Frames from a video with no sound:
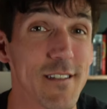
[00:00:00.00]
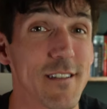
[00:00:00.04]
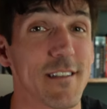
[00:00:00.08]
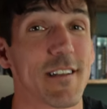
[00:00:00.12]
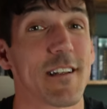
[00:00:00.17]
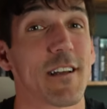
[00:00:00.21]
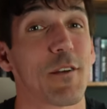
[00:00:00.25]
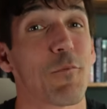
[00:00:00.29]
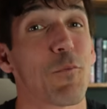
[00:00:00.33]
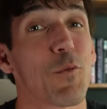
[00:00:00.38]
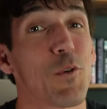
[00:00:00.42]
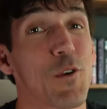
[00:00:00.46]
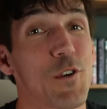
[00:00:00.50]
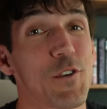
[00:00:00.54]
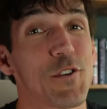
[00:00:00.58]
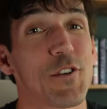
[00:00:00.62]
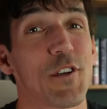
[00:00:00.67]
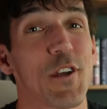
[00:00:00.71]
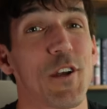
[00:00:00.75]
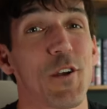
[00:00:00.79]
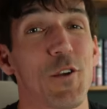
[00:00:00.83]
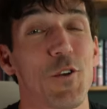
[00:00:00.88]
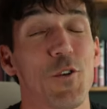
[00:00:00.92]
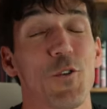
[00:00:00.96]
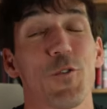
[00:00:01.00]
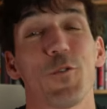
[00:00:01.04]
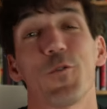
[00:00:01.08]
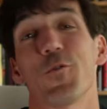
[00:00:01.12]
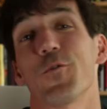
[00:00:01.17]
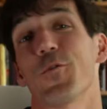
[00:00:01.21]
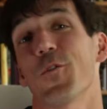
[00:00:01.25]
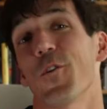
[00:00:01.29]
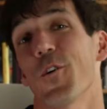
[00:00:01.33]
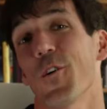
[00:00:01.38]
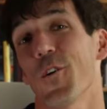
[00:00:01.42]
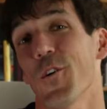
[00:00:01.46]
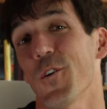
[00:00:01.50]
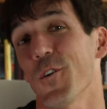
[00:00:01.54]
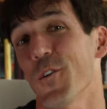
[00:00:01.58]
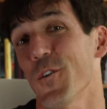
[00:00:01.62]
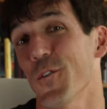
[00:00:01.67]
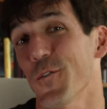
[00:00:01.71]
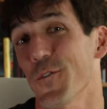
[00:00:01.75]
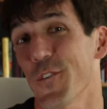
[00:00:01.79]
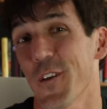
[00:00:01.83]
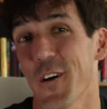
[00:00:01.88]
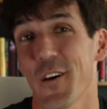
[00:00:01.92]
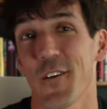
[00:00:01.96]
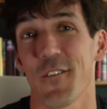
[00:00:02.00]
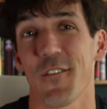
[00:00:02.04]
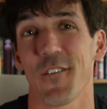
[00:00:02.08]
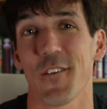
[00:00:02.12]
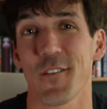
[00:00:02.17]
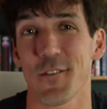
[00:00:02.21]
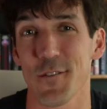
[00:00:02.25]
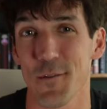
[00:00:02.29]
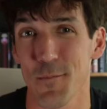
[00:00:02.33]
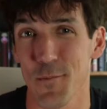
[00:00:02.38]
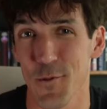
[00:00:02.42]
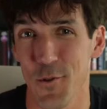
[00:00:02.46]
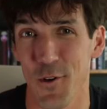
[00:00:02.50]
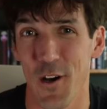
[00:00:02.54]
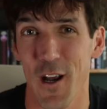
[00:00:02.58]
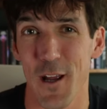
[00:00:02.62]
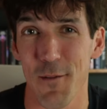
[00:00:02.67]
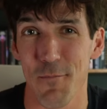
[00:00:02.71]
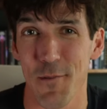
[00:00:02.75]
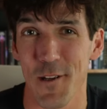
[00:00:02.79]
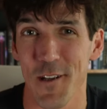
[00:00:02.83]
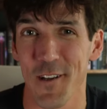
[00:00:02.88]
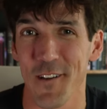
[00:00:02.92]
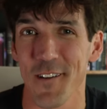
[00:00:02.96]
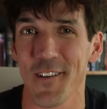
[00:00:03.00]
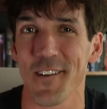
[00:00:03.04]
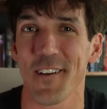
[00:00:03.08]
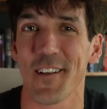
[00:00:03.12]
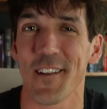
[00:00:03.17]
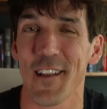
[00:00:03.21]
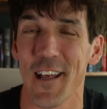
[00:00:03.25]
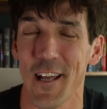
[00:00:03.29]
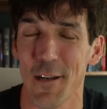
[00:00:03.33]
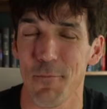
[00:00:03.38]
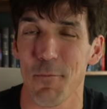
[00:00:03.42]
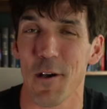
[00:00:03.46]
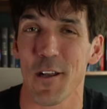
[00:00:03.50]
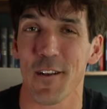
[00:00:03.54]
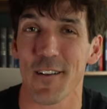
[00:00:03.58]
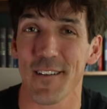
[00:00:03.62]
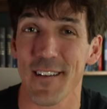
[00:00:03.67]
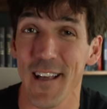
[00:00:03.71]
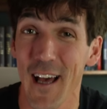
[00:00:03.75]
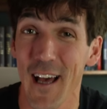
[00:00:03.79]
and I appreciate you all not unsubscribing in that amount of